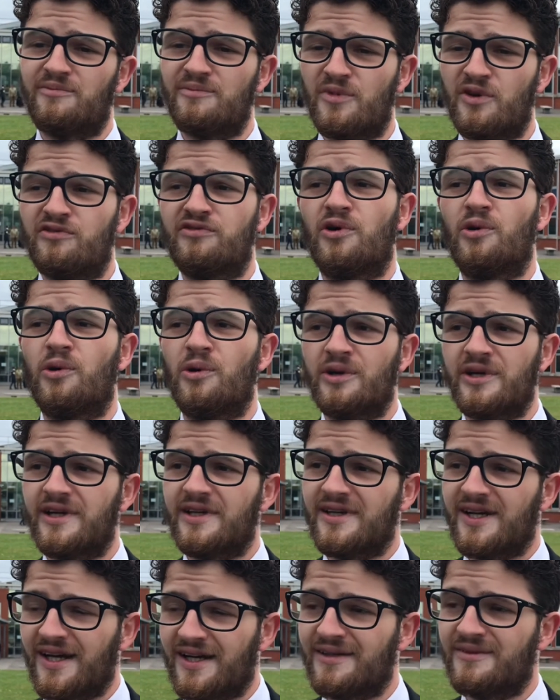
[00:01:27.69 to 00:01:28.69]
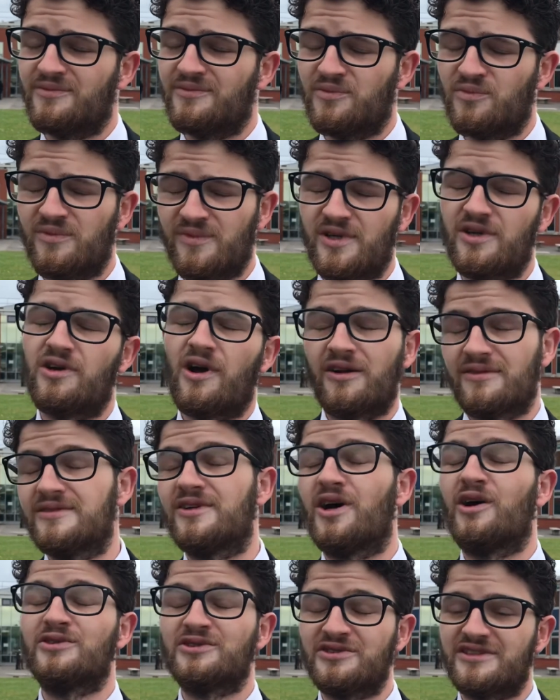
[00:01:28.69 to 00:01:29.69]
move forward in a
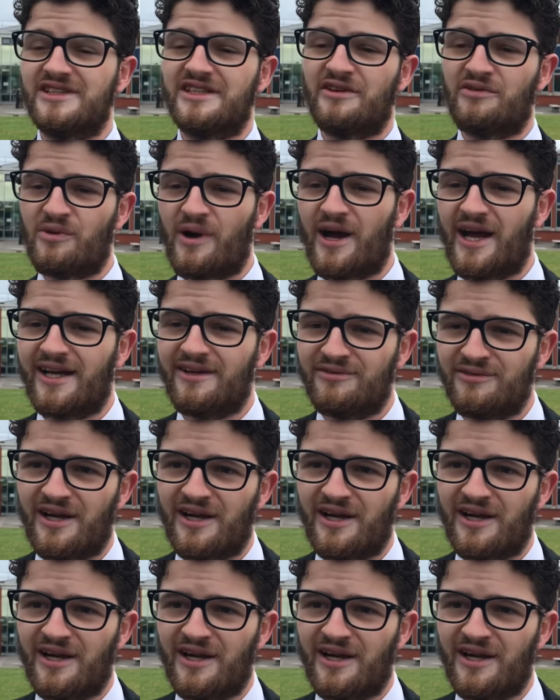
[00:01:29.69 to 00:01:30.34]
consultative way